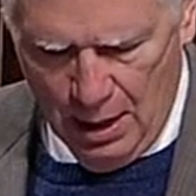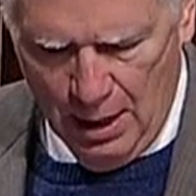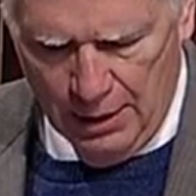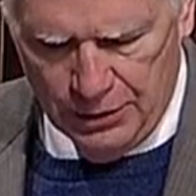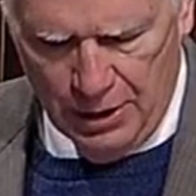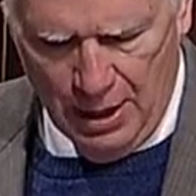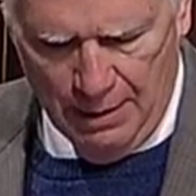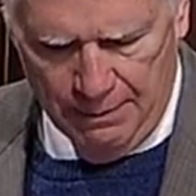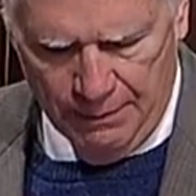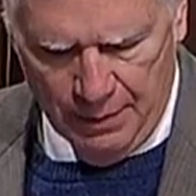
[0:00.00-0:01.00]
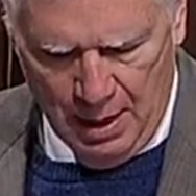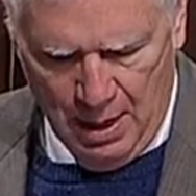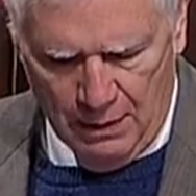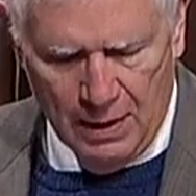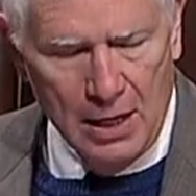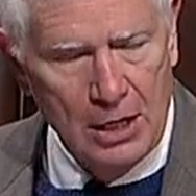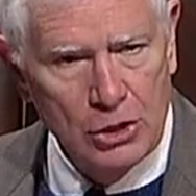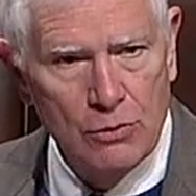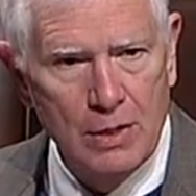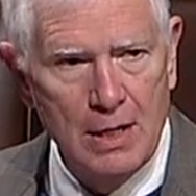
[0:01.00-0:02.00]
In sum, the
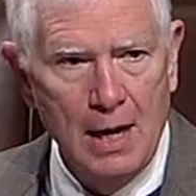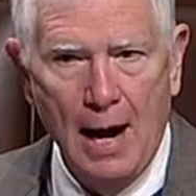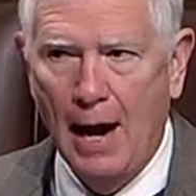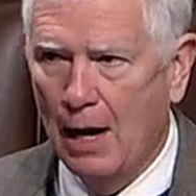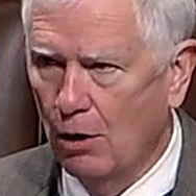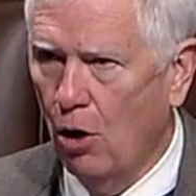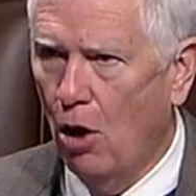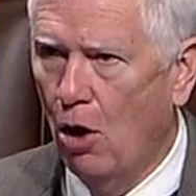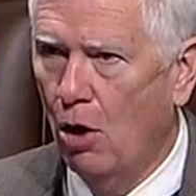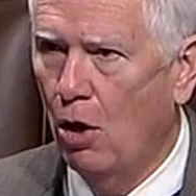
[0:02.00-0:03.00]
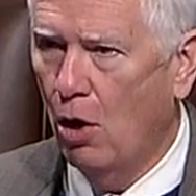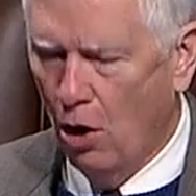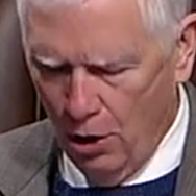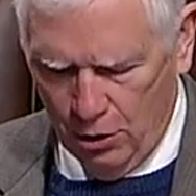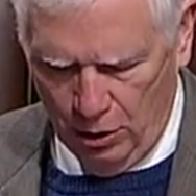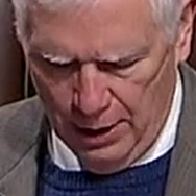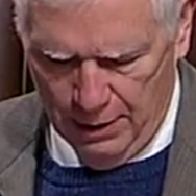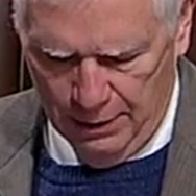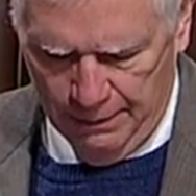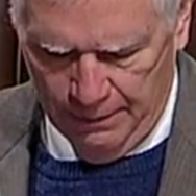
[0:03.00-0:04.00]
history and law are
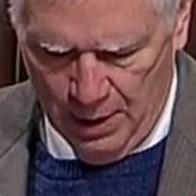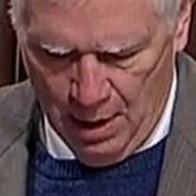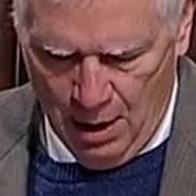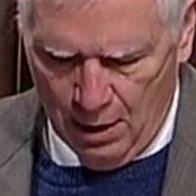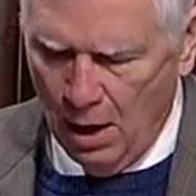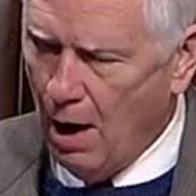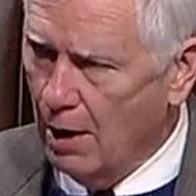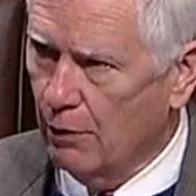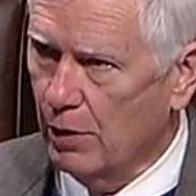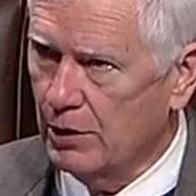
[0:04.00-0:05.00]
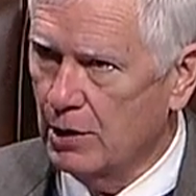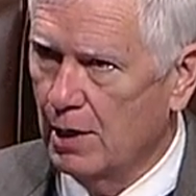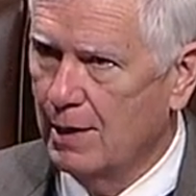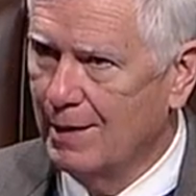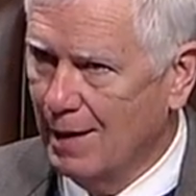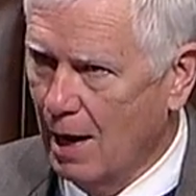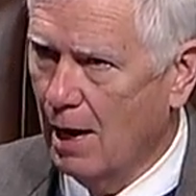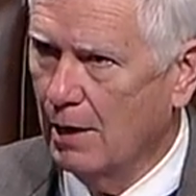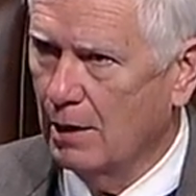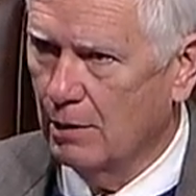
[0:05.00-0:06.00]
clear. Congress,
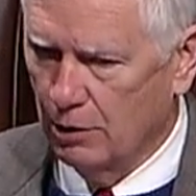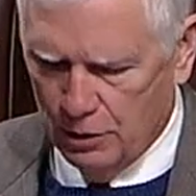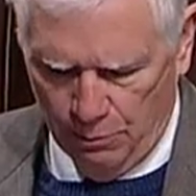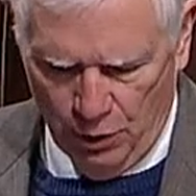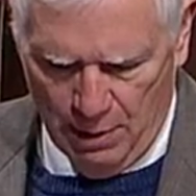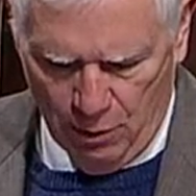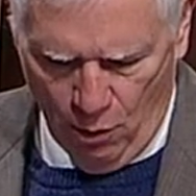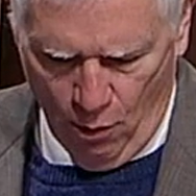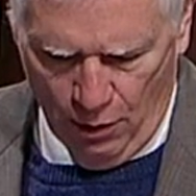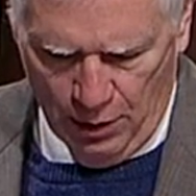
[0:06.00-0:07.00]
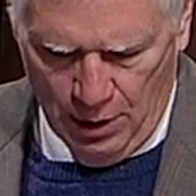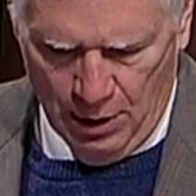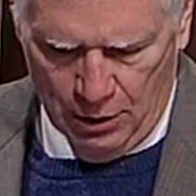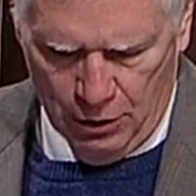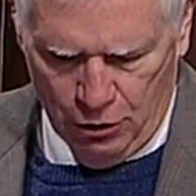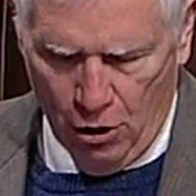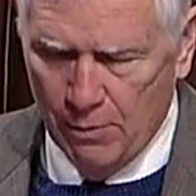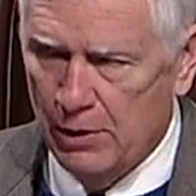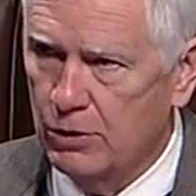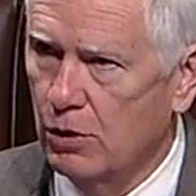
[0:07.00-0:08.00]
not the Supreme Court,
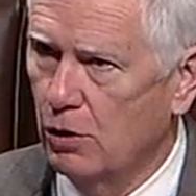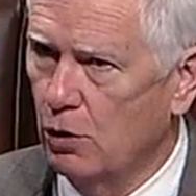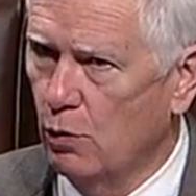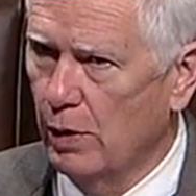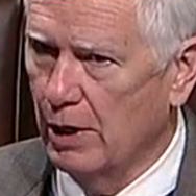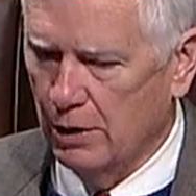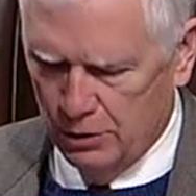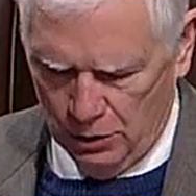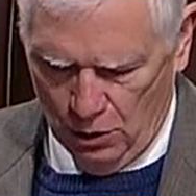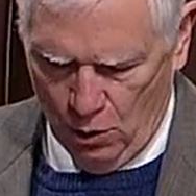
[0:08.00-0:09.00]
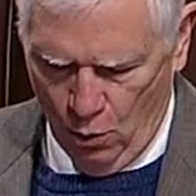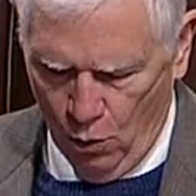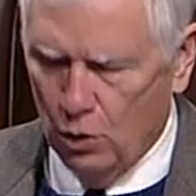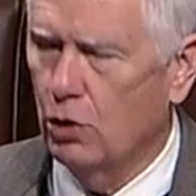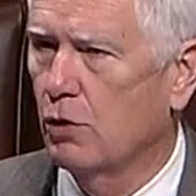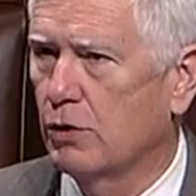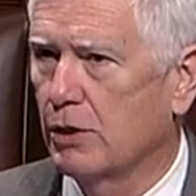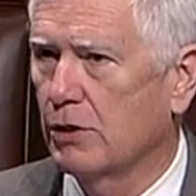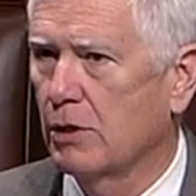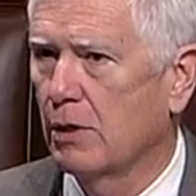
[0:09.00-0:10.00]
determines who wins or
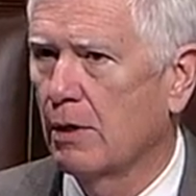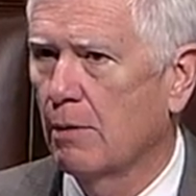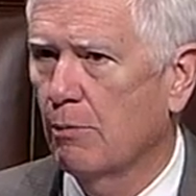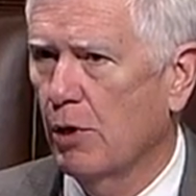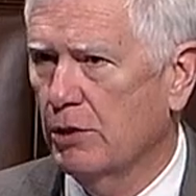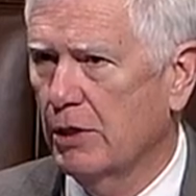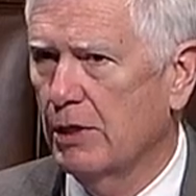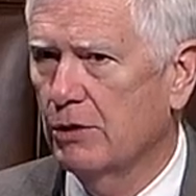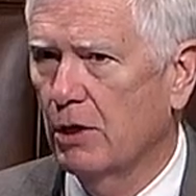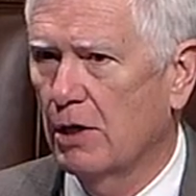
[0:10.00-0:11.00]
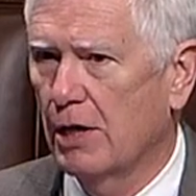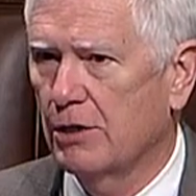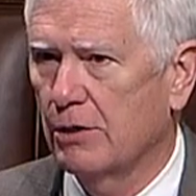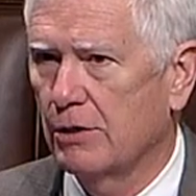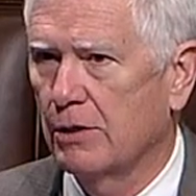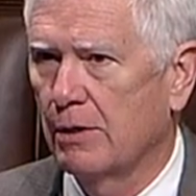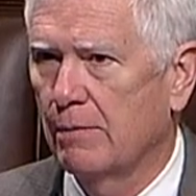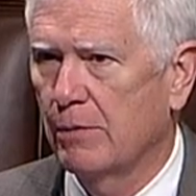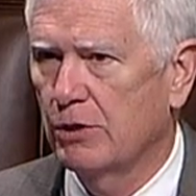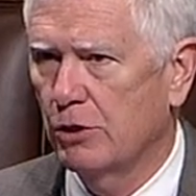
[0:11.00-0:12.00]
loses presidential elections.
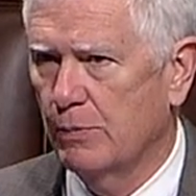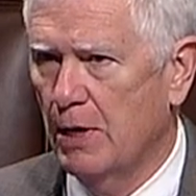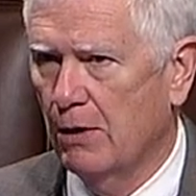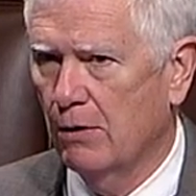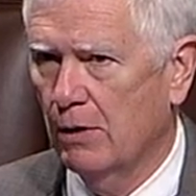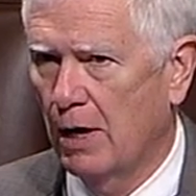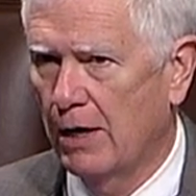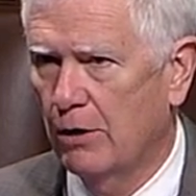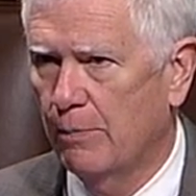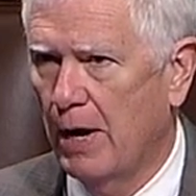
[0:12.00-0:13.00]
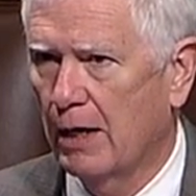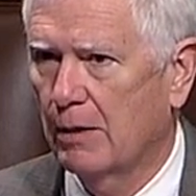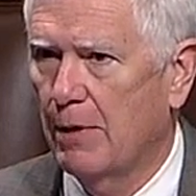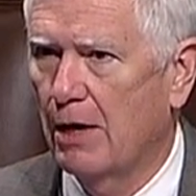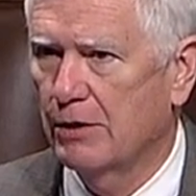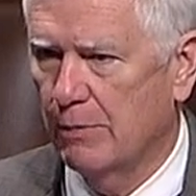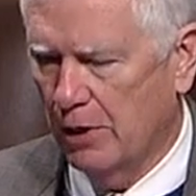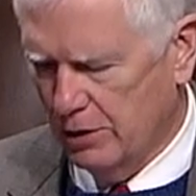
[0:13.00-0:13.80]
Mr. Speaker, I yield back the balance of my